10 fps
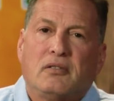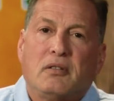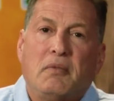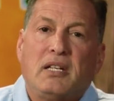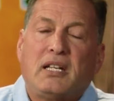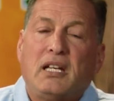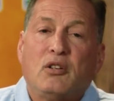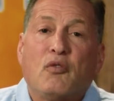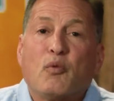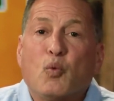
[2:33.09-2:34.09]
some medicate in
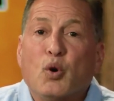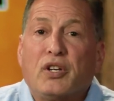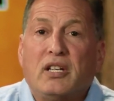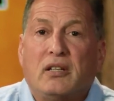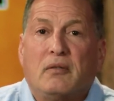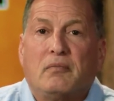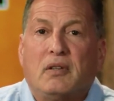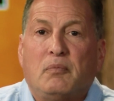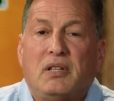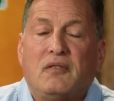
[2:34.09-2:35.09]
overworking
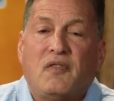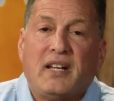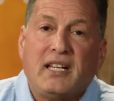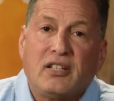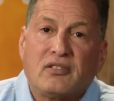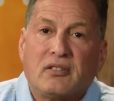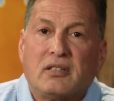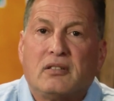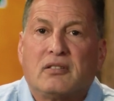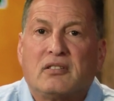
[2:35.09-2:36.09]
and being
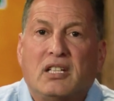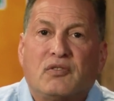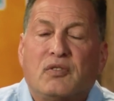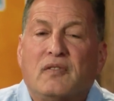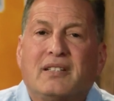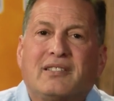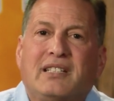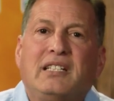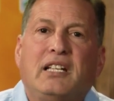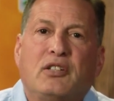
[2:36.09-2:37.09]
financially successful, even as a
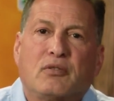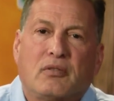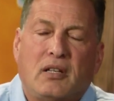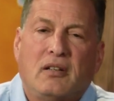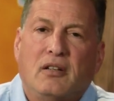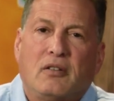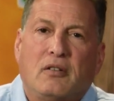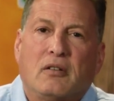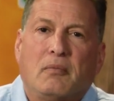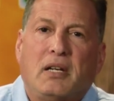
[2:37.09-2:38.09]
teenager.
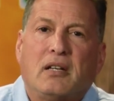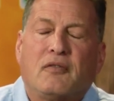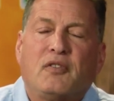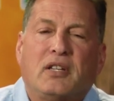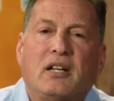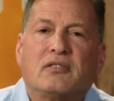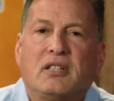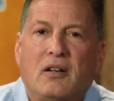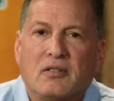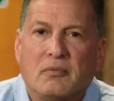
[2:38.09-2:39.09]
They're making a few thousand
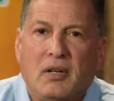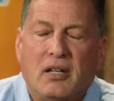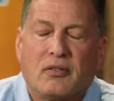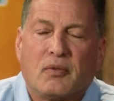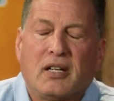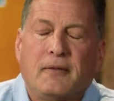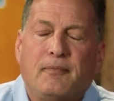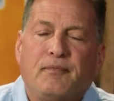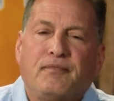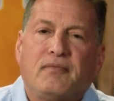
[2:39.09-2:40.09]
dollars a month, right?
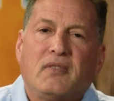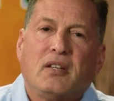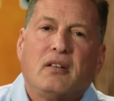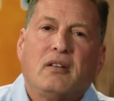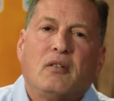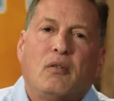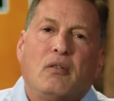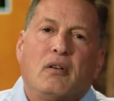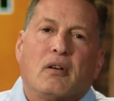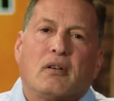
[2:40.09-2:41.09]

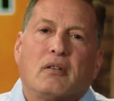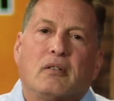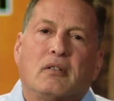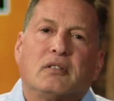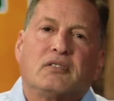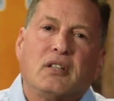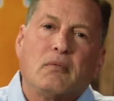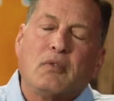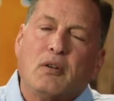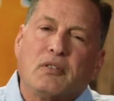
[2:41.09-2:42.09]
Or
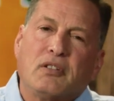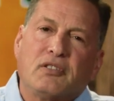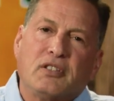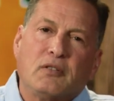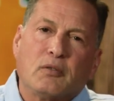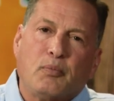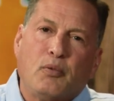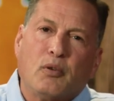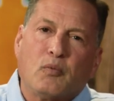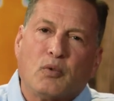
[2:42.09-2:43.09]
some go to the secret
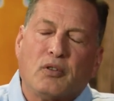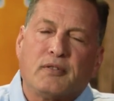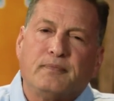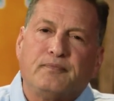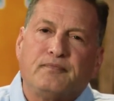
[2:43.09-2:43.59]
porn world.